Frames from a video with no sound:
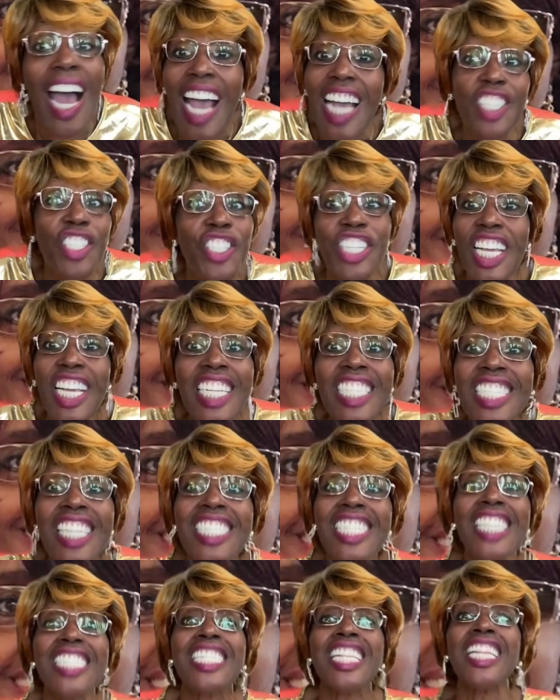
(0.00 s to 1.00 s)
Jesus
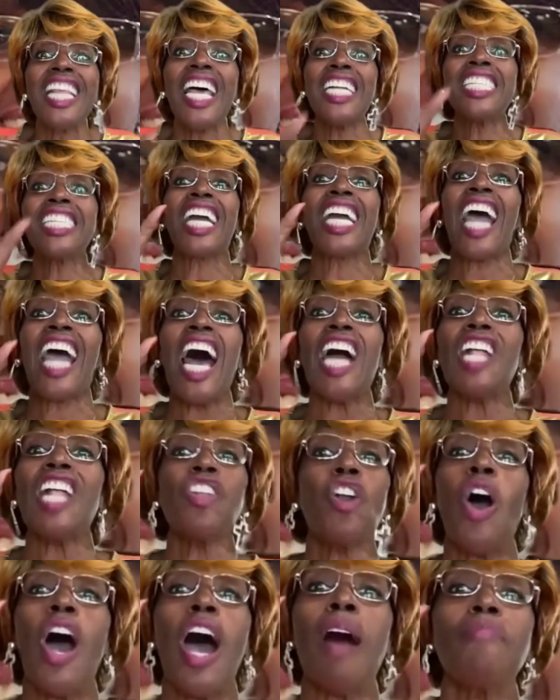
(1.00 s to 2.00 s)
is letting God
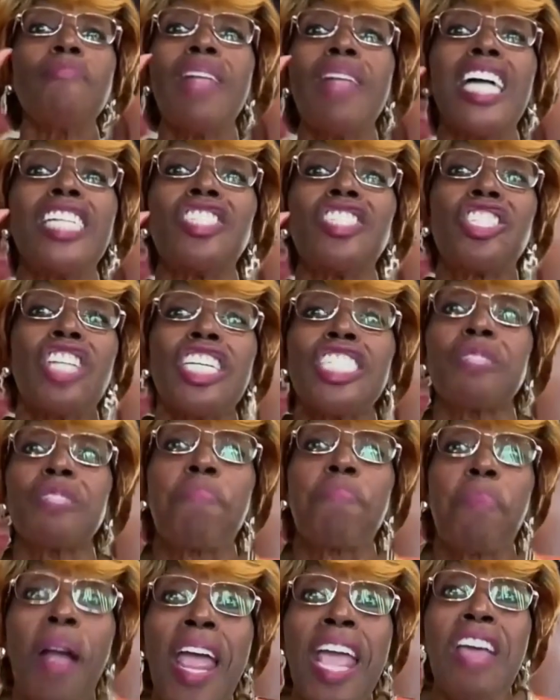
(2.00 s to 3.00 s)
know I'm not just
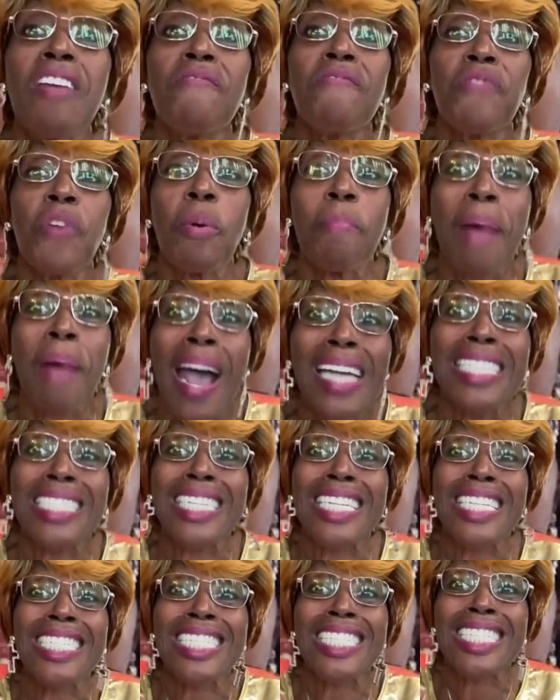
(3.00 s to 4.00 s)
praying for my
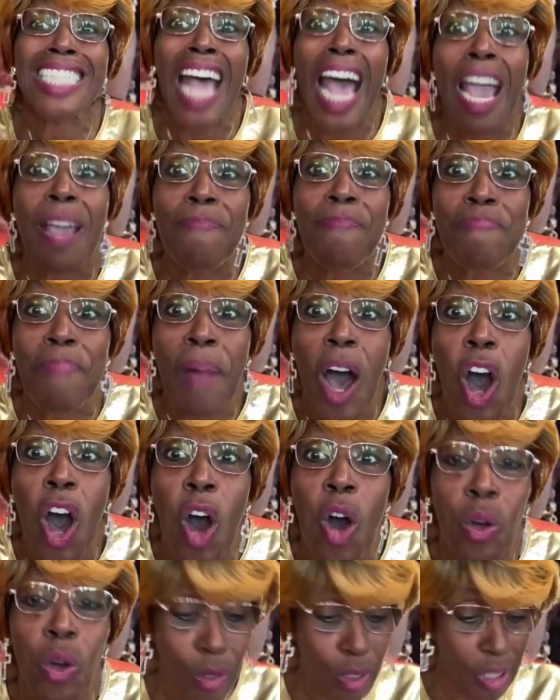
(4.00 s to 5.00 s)

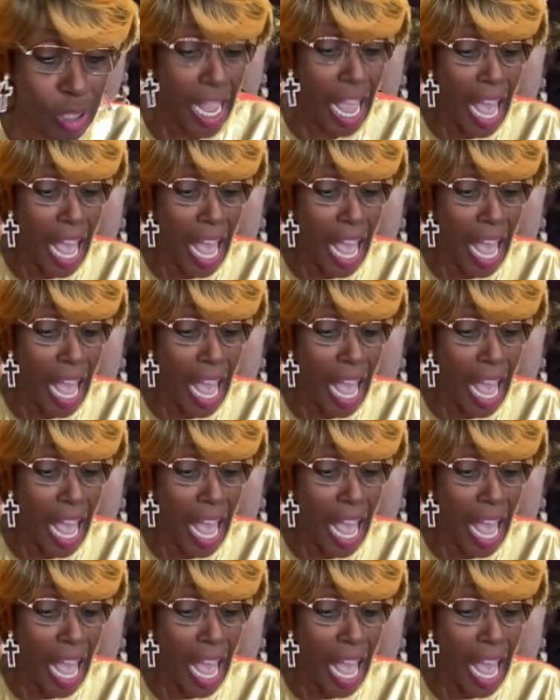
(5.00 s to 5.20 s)
disciples,